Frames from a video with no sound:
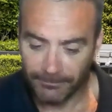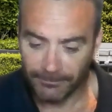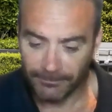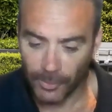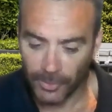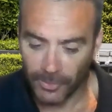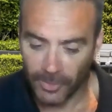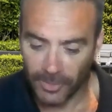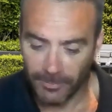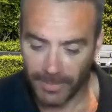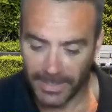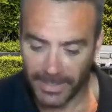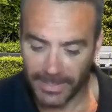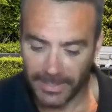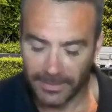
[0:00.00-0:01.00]
working like a
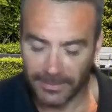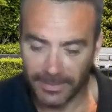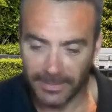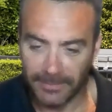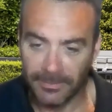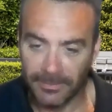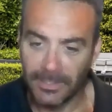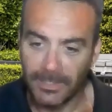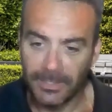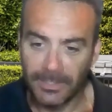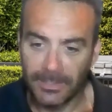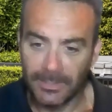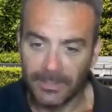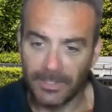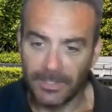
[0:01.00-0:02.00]
maniac, and then
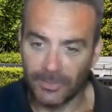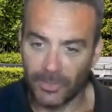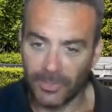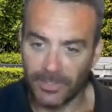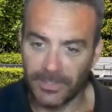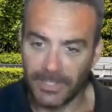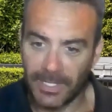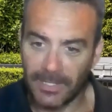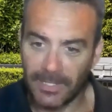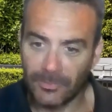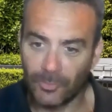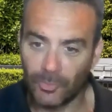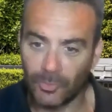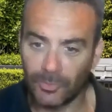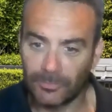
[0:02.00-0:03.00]
it's either dark
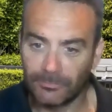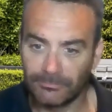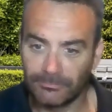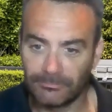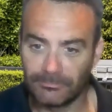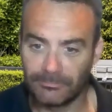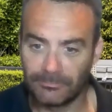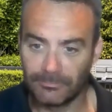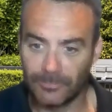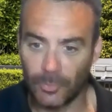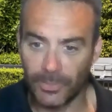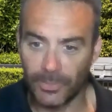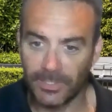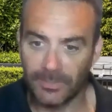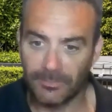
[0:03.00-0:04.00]
or
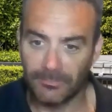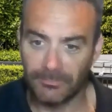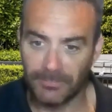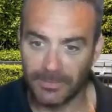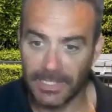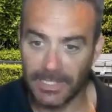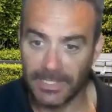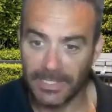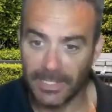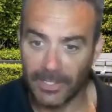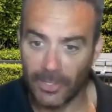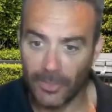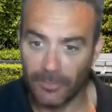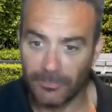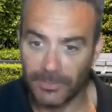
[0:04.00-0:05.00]
you're just keen to get
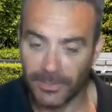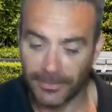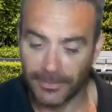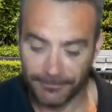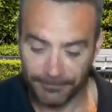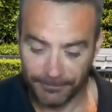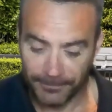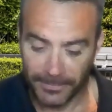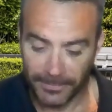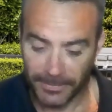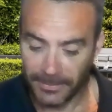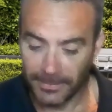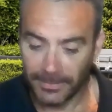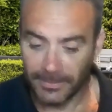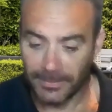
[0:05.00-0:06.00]
home. So
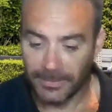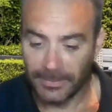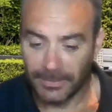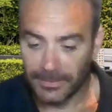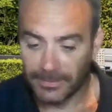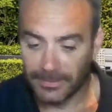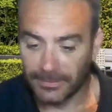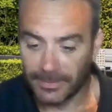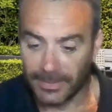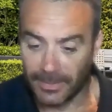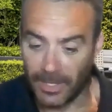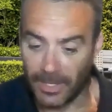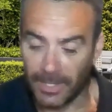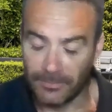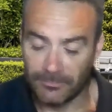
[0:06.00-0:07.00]
yeah,
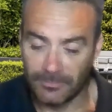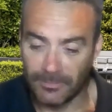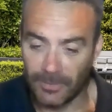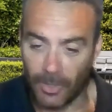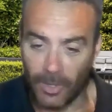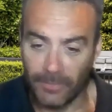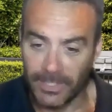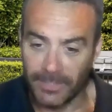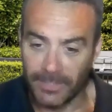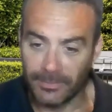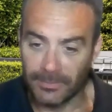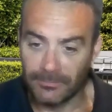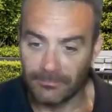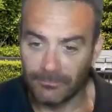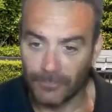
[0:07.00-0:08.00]
and I haven't
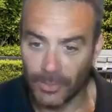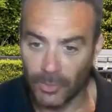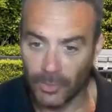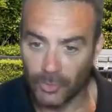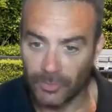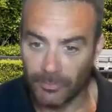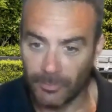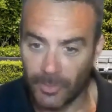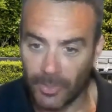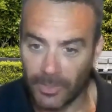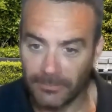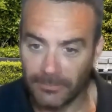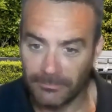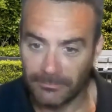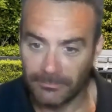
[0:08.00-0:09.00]
even really looked at
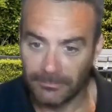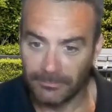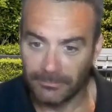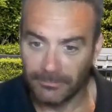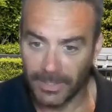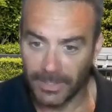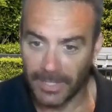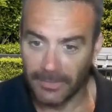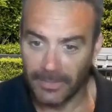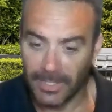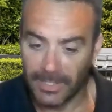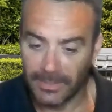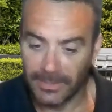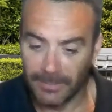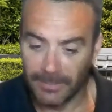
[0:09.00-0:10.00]
our
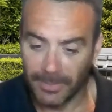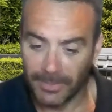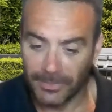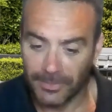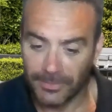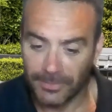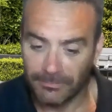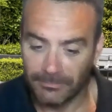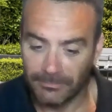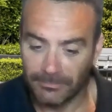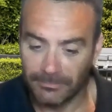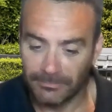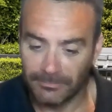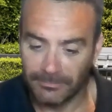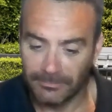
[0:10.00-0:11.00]
garden that much,
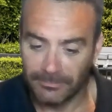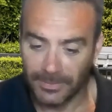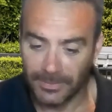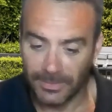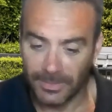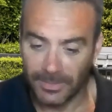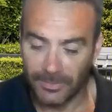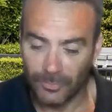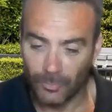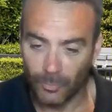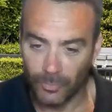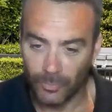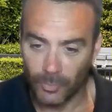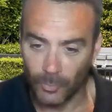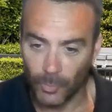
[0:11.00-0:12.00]
because you're just
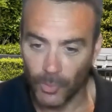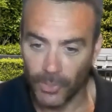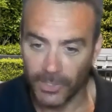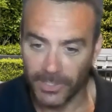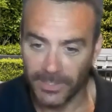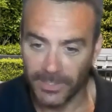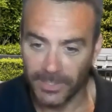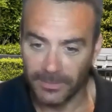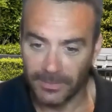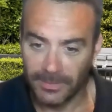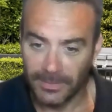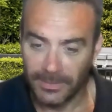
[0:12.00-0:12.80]
sort of working in it.